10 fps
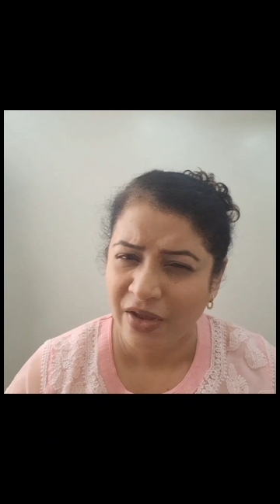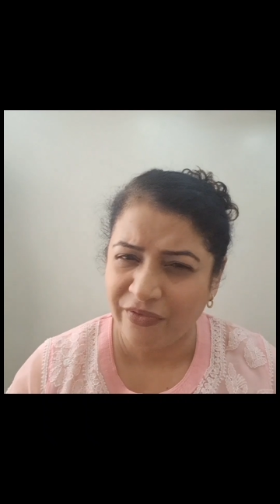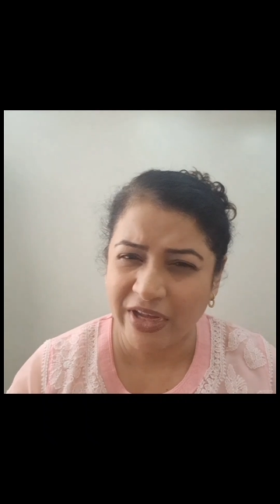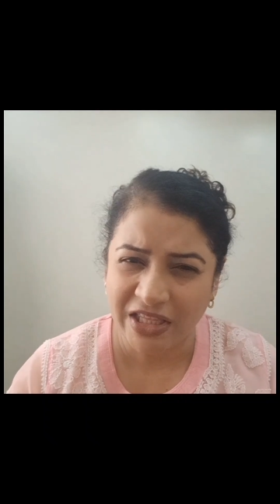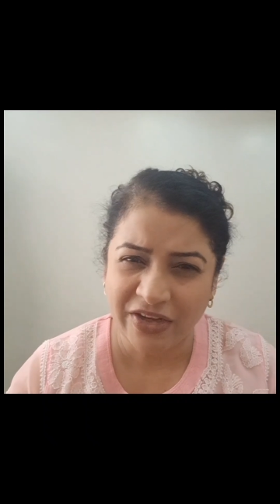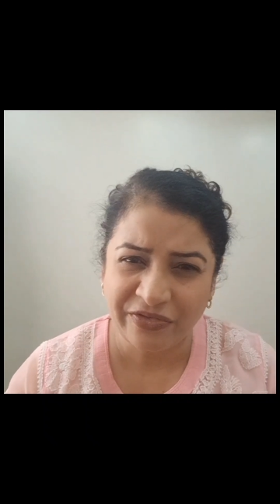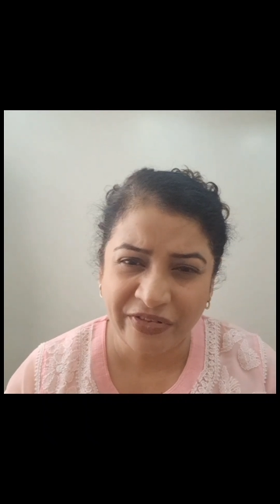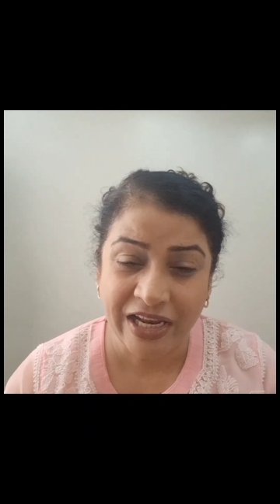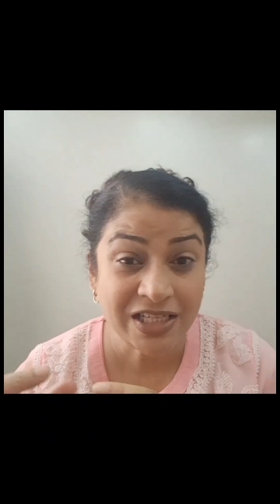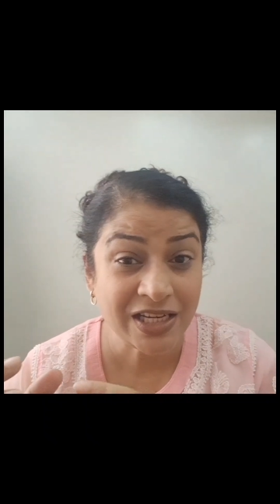where they
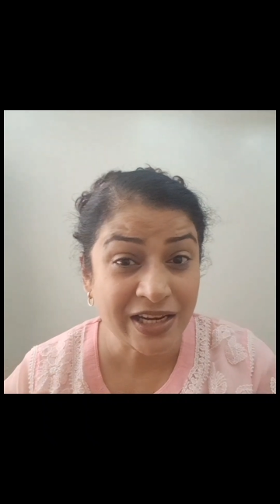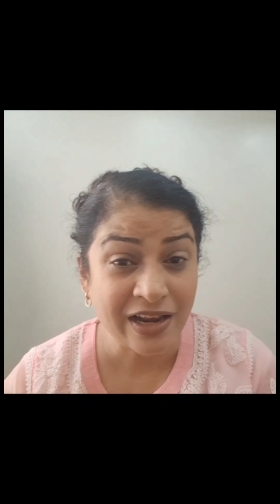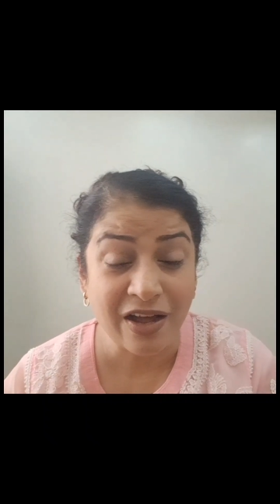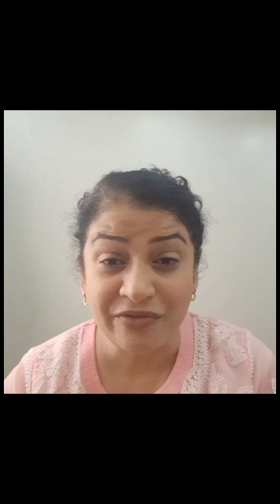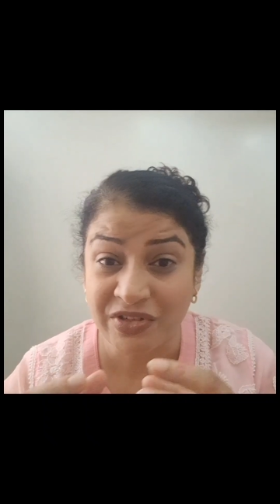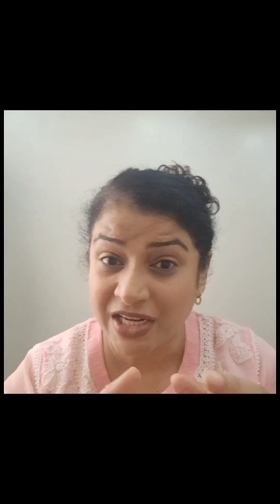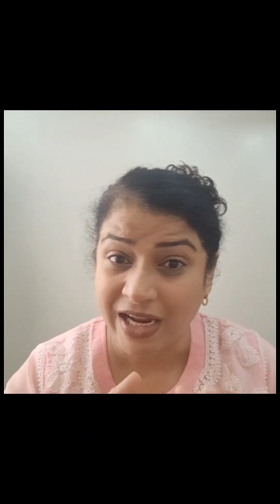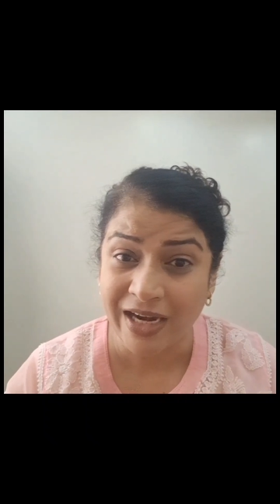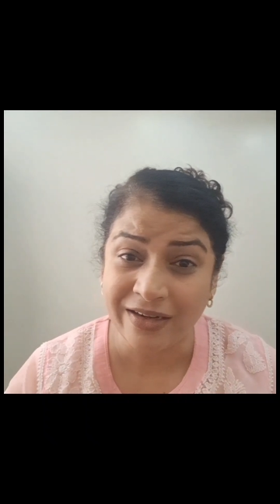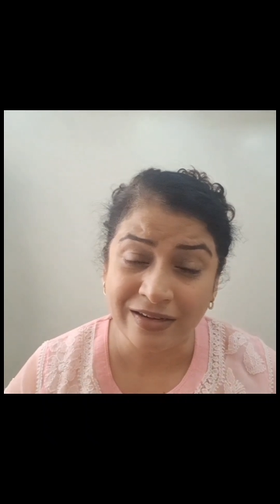felt loved
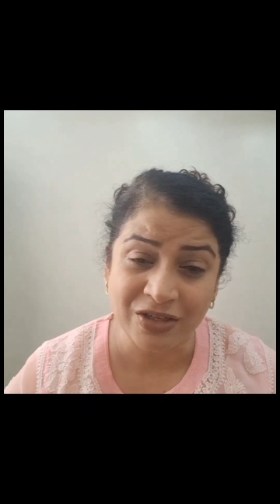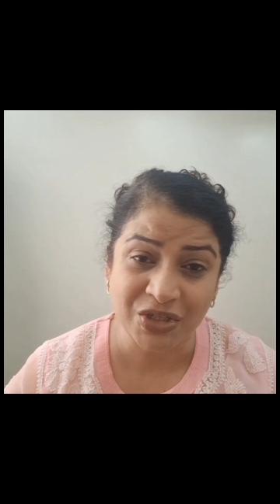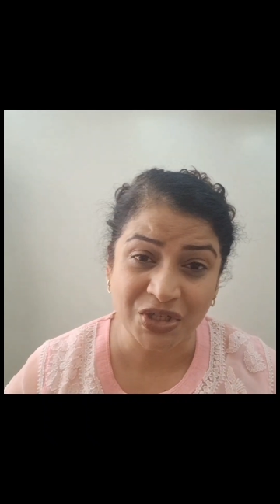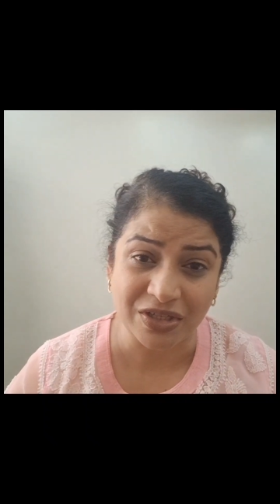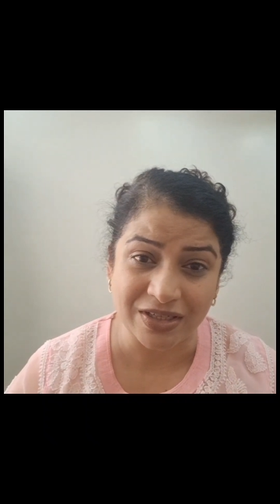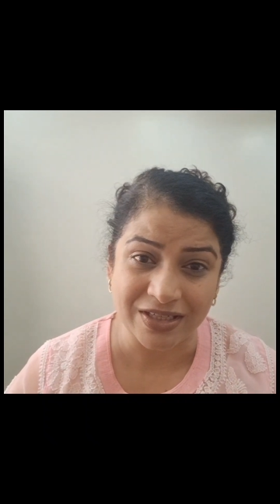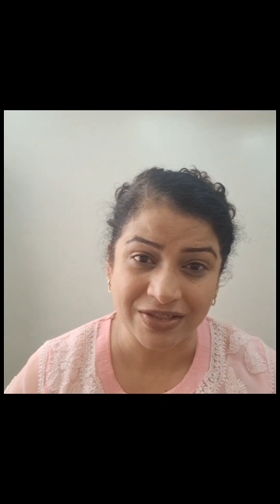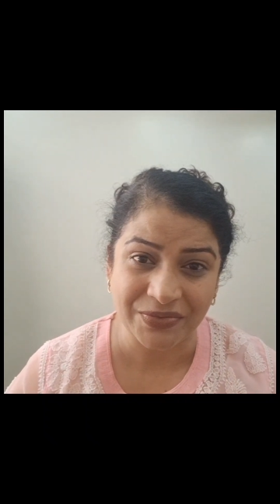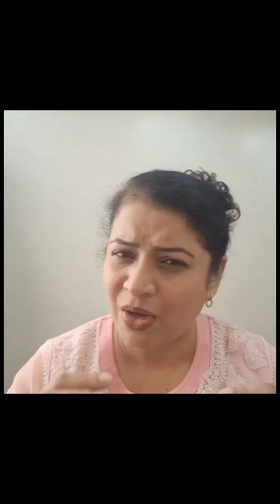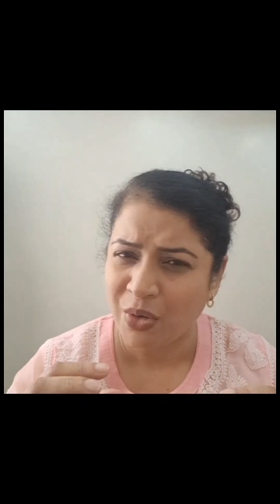and nurtured,
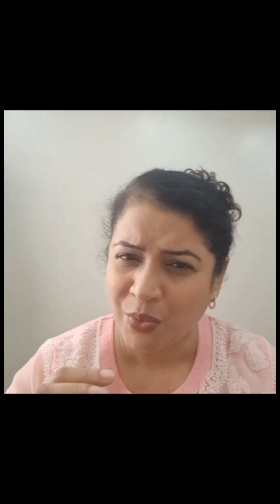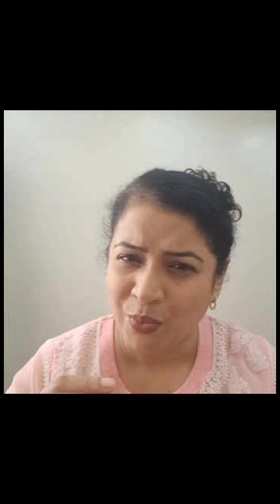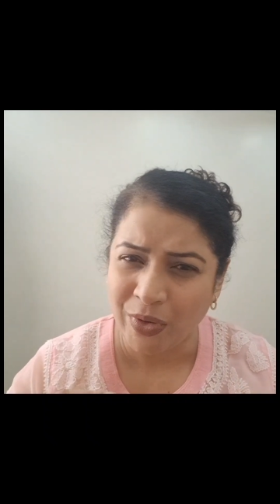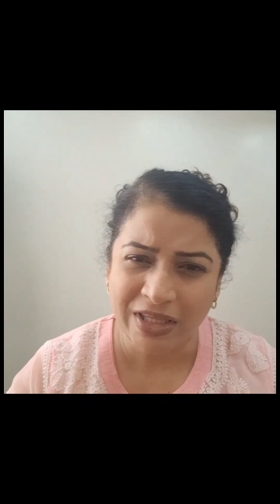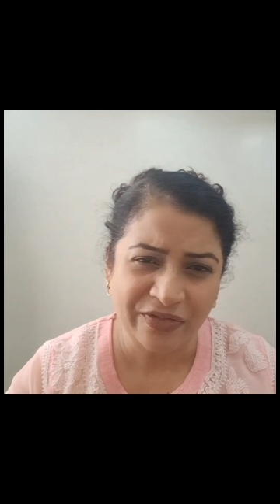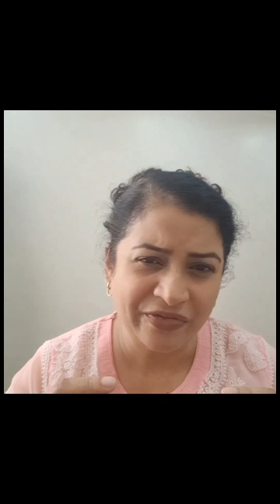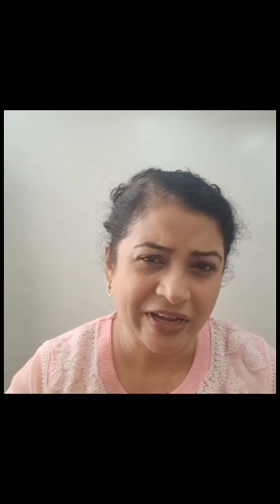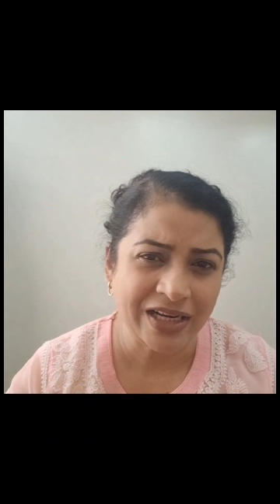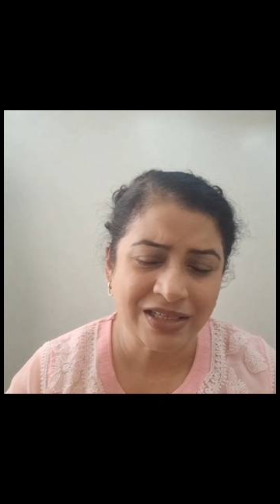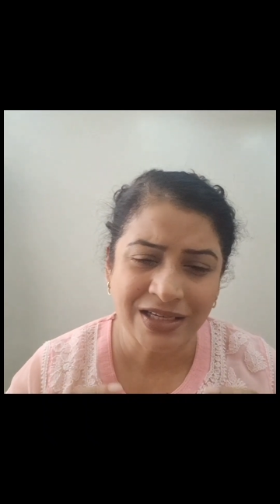where they
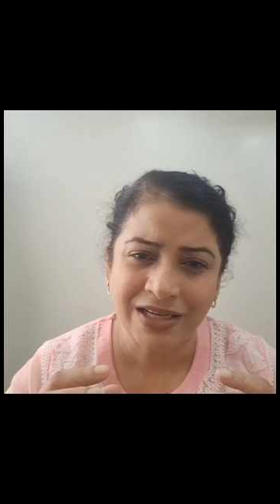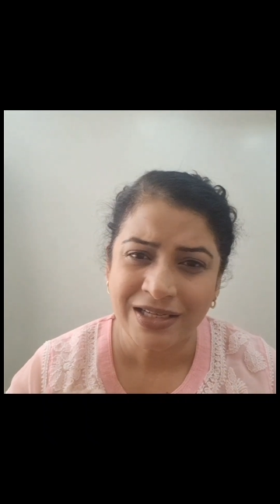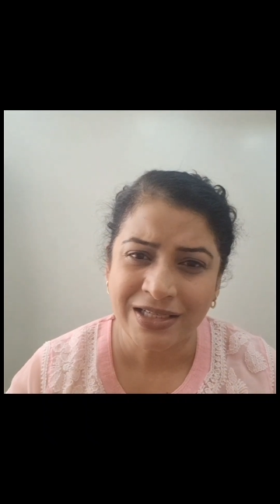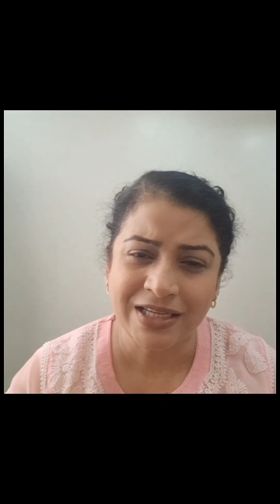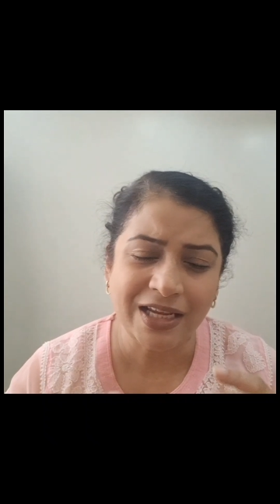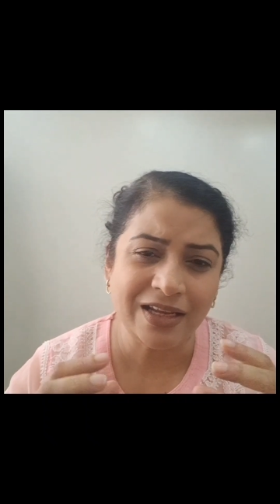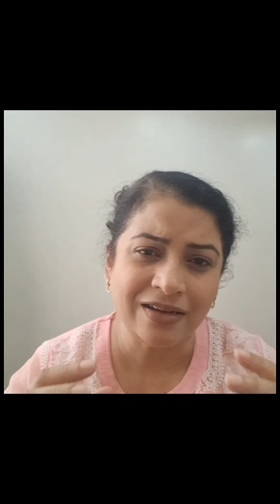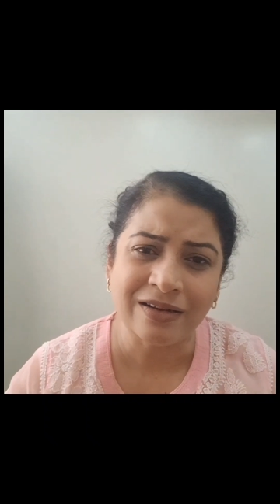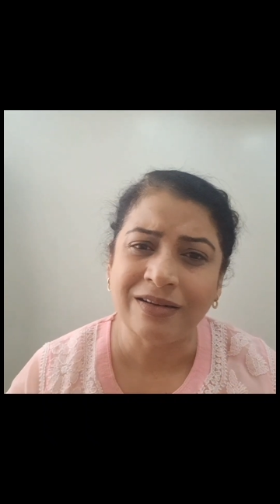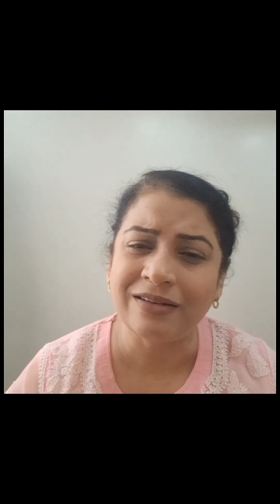felt seen,
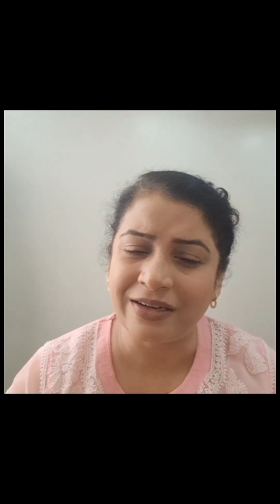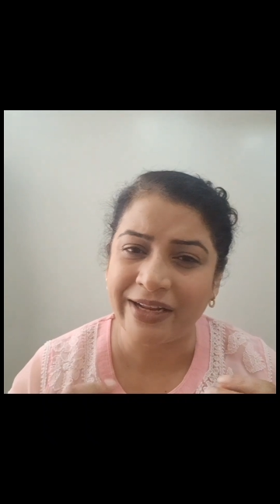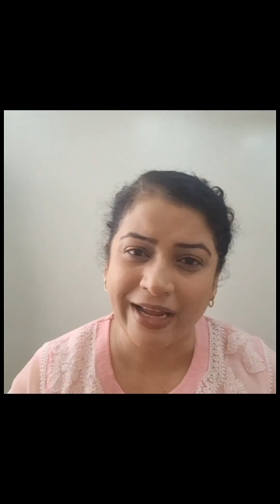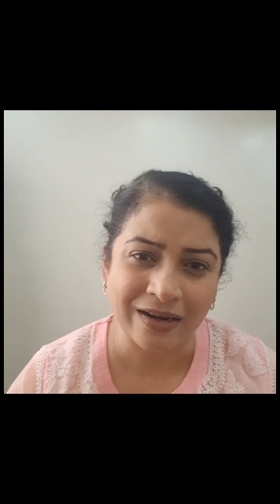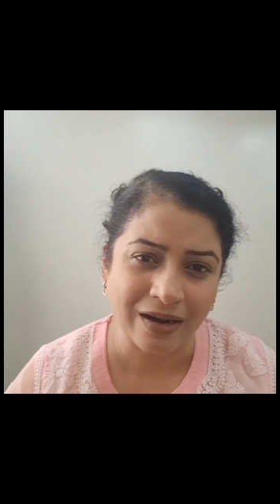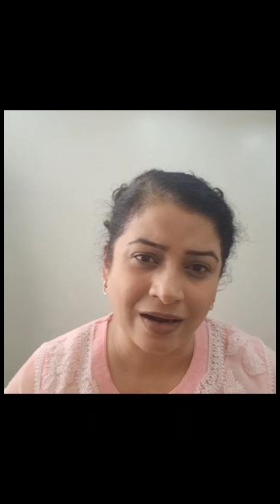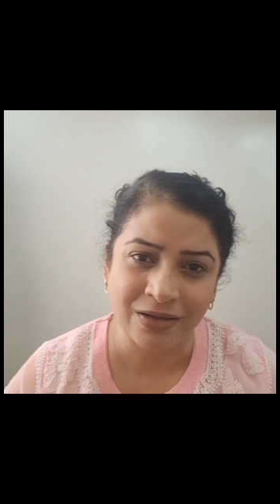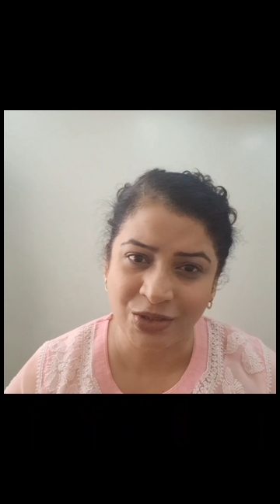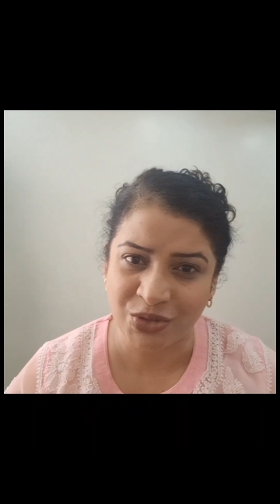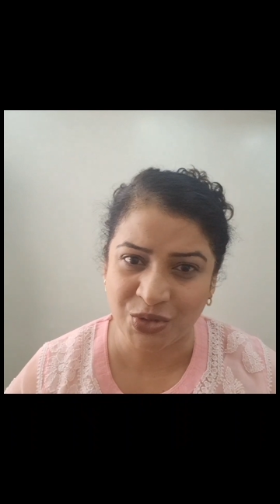heard and
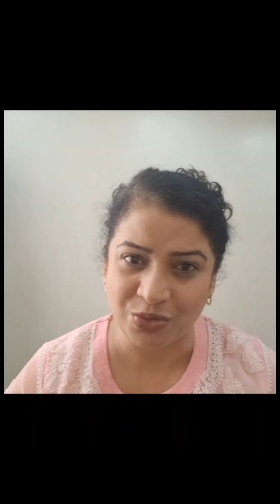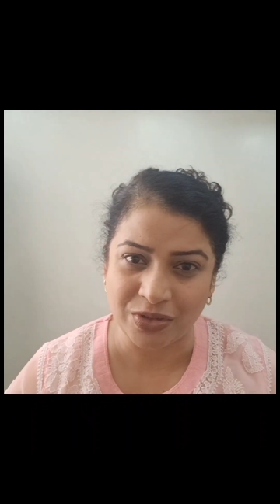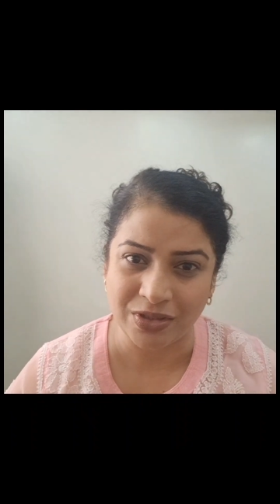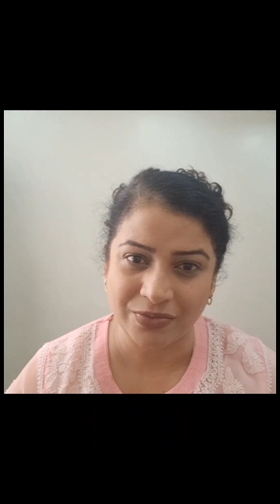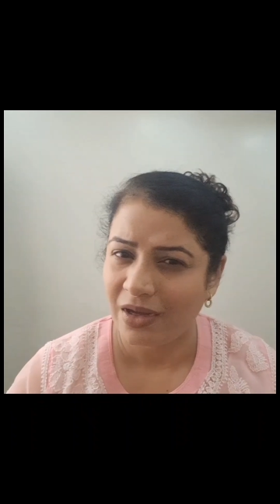understood.